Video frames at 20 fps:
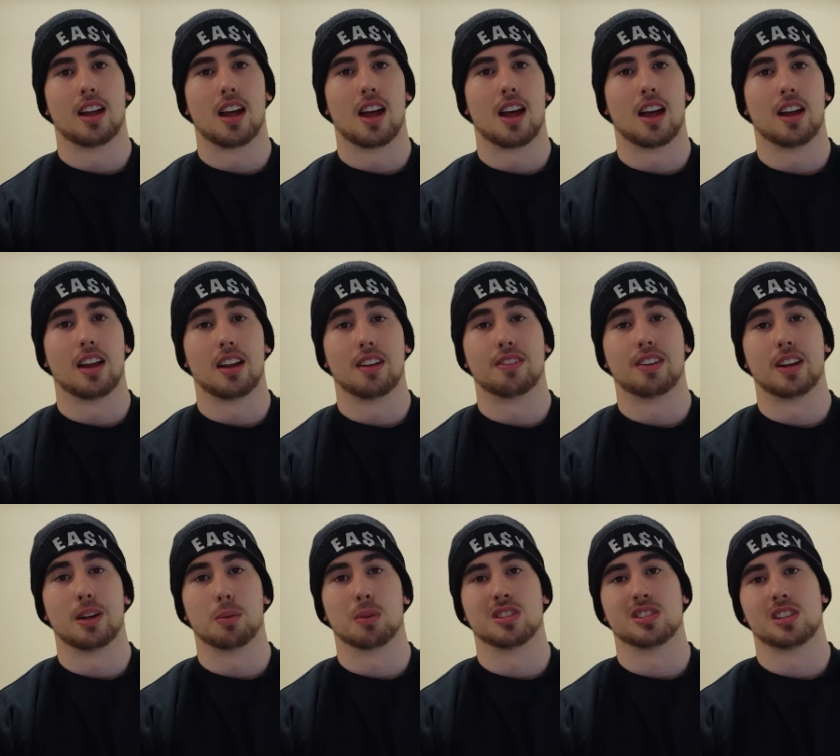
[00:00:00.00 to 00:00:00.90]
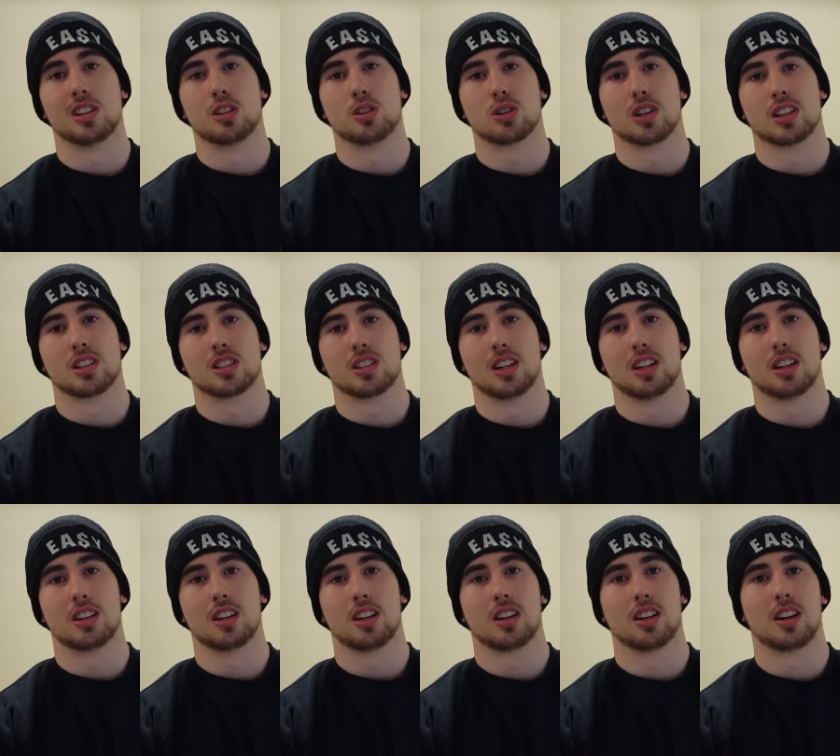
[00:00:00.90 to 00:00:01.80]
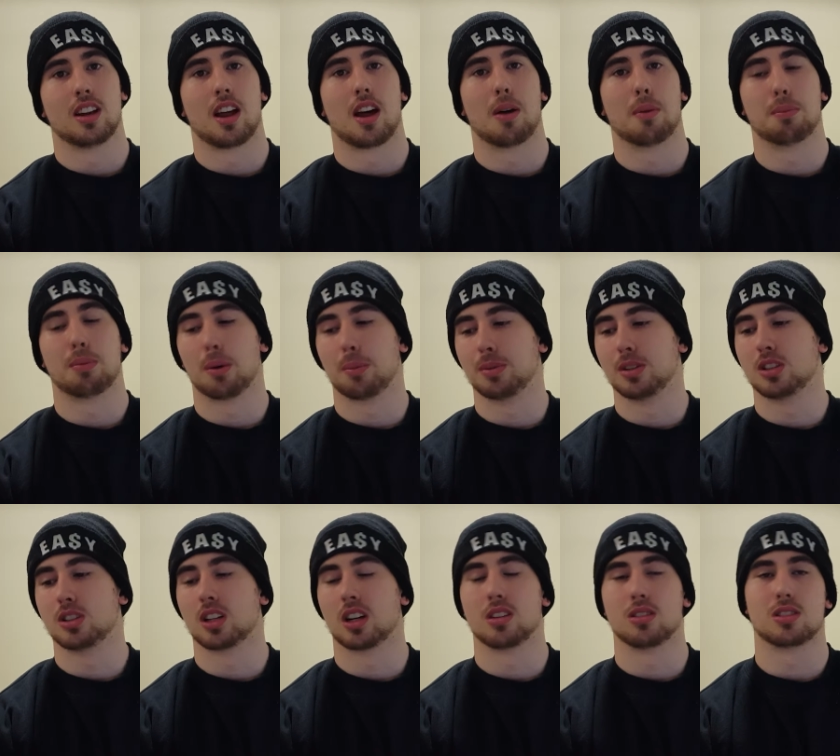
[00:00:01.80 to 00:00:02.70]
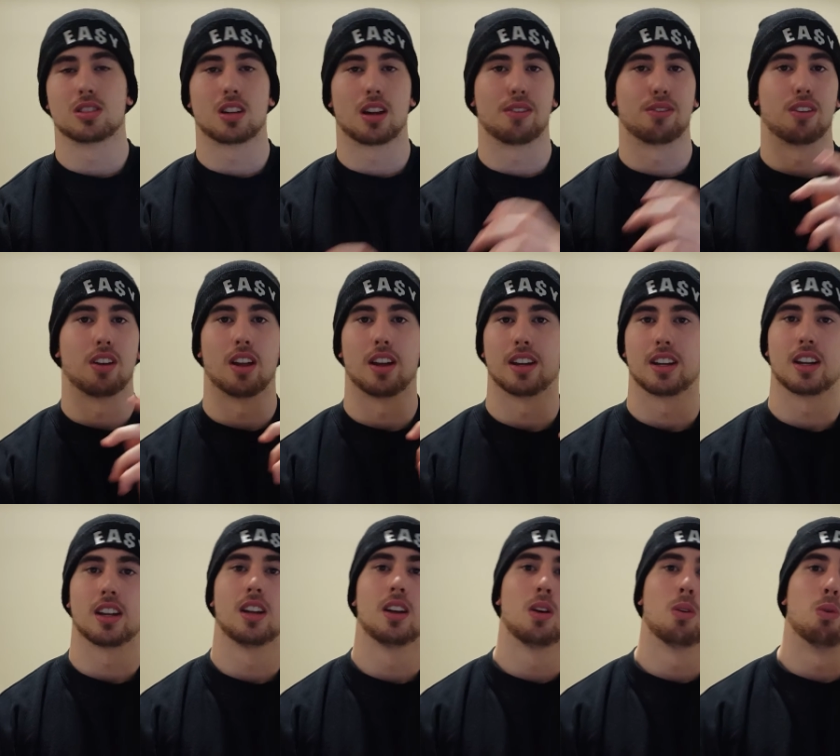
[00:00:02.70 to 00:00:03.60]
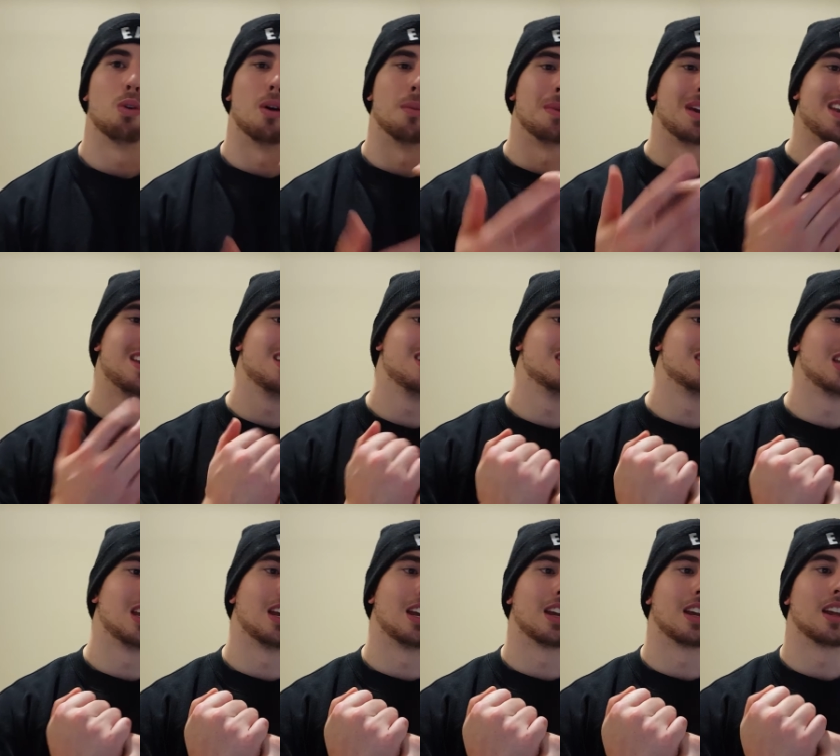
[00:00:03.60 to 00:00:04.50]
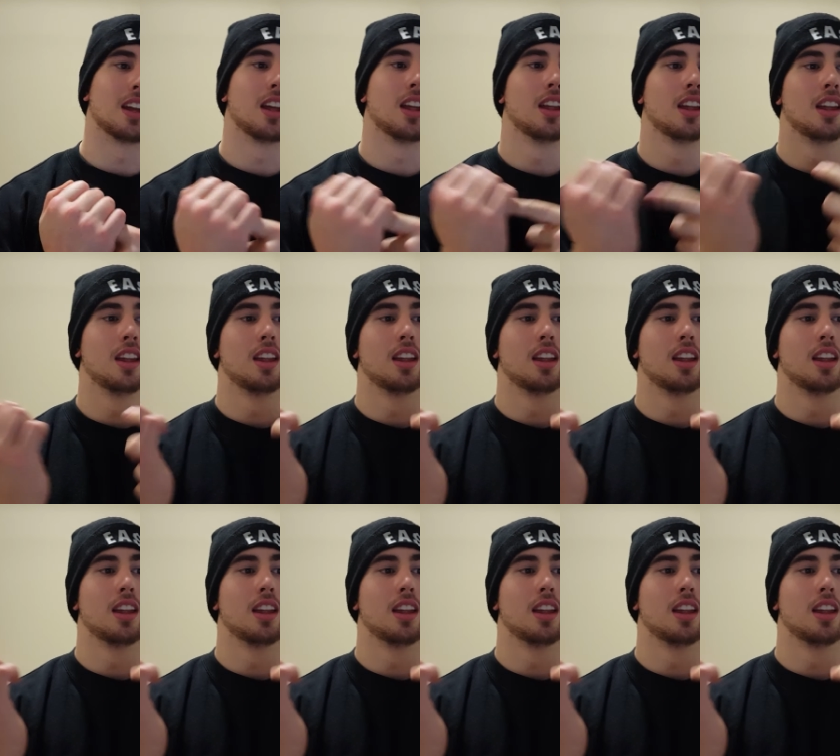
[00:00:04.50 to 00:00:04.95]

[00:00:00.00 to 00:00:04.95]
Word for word: Uh, if anyone's interested, I'll probably show stuff like what I'm eating,